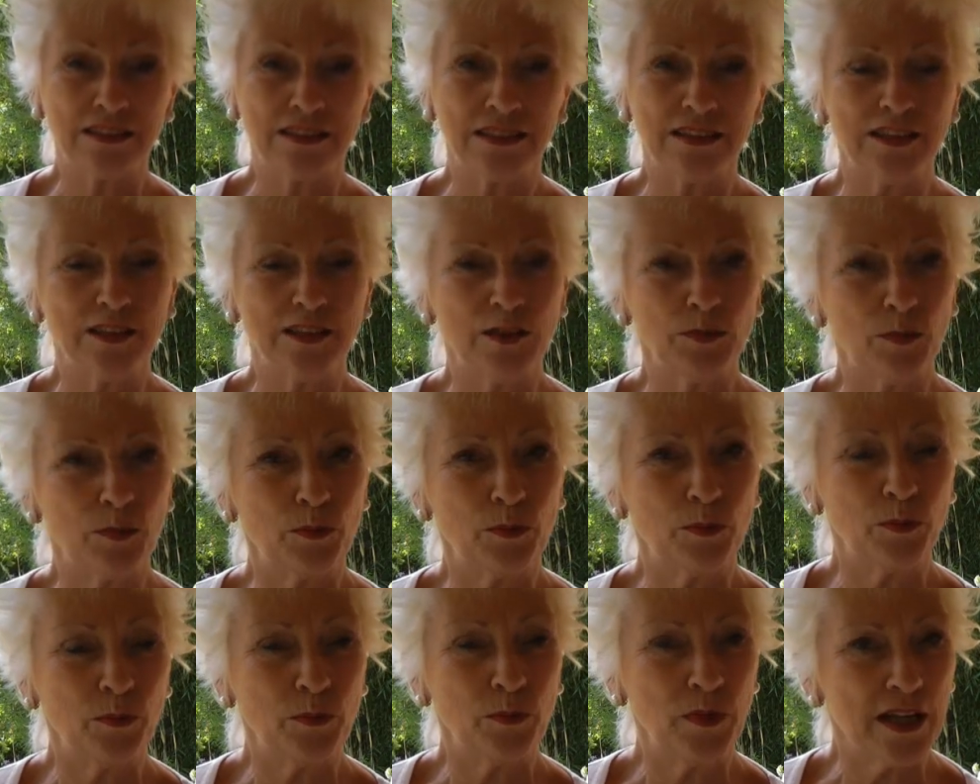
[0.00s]
It's
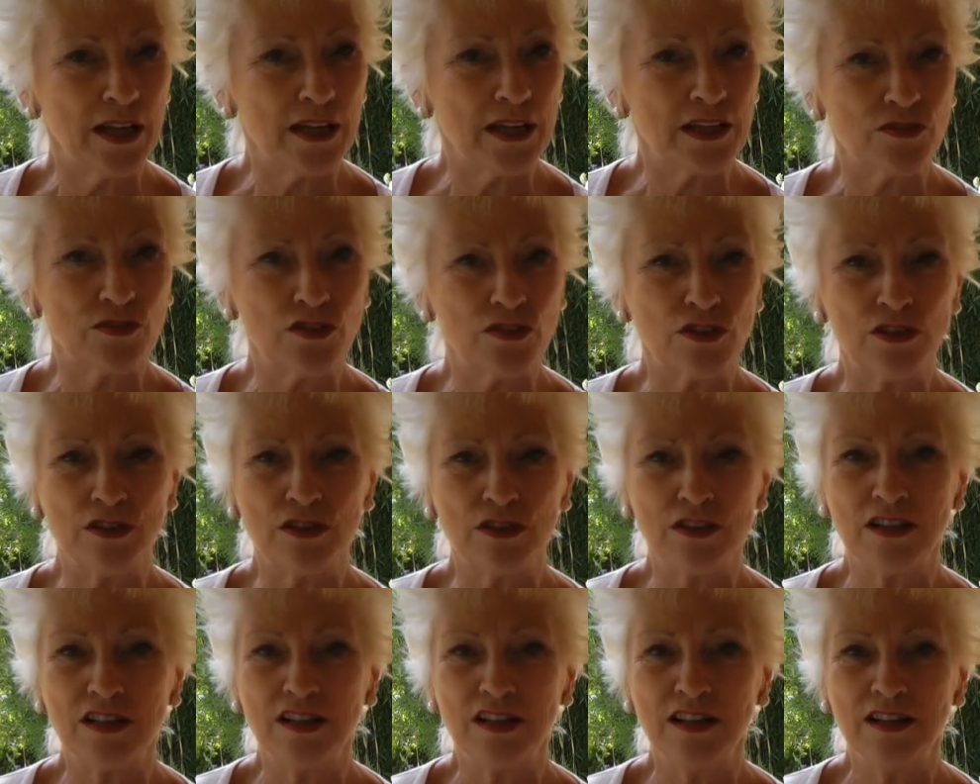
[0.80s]
a
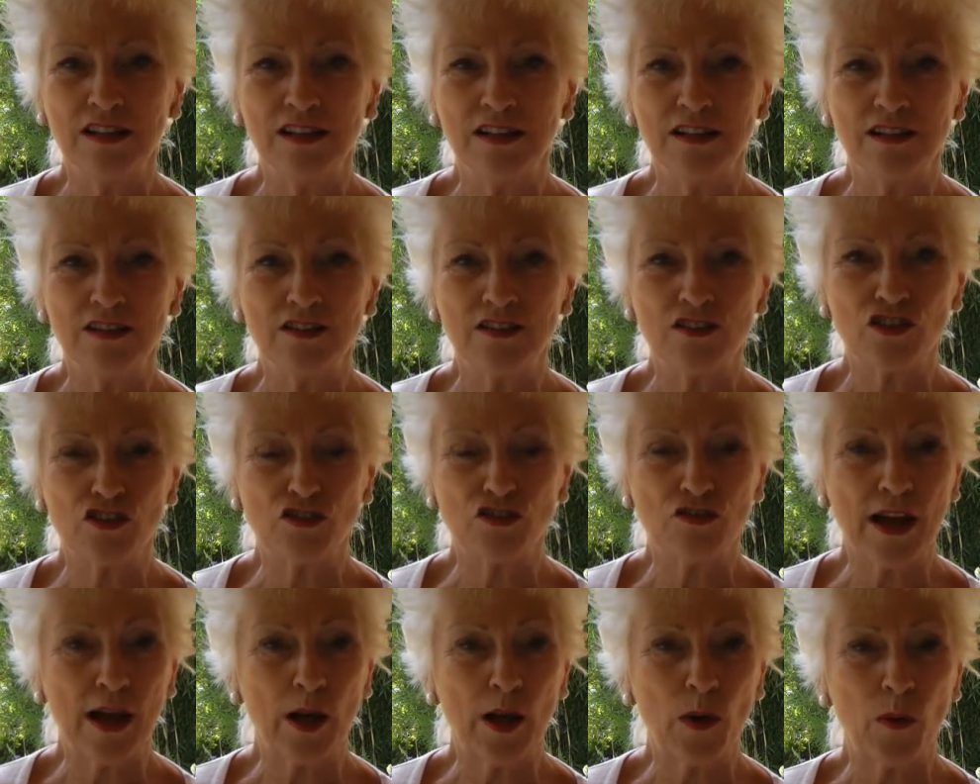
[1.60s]
peaceful,
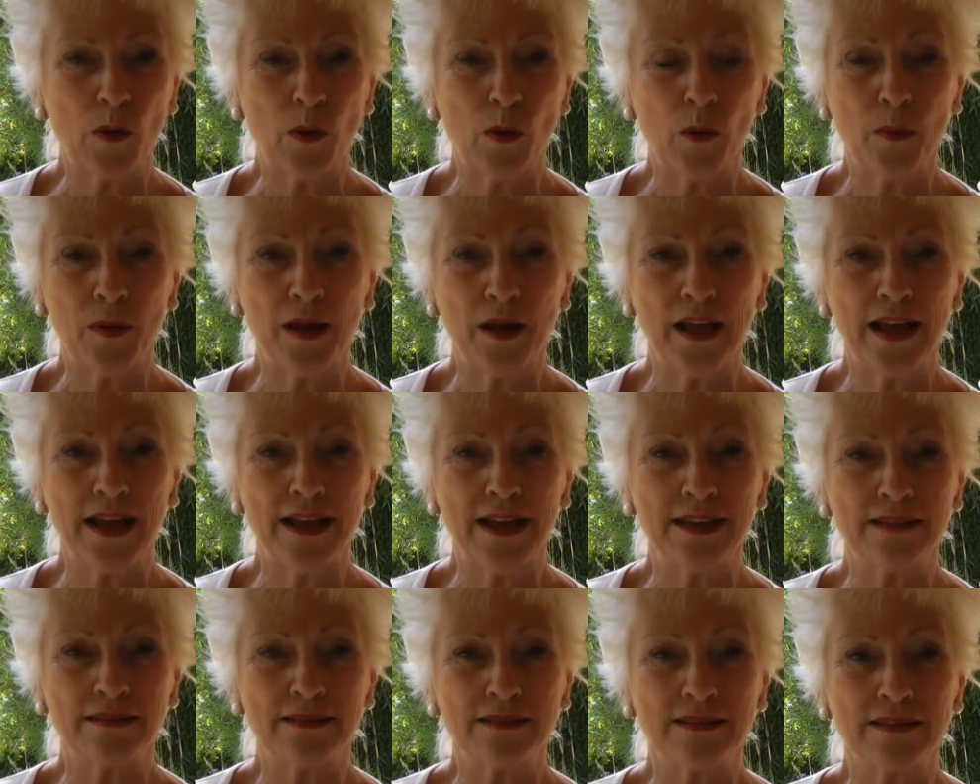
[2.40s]
tranquil
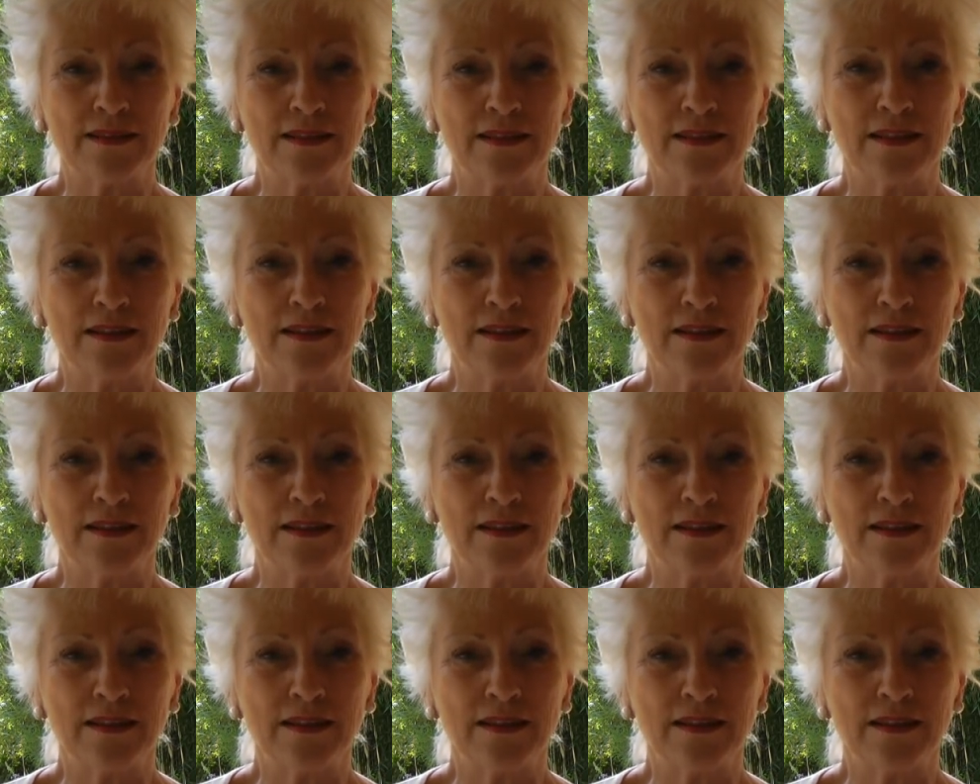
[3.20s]
place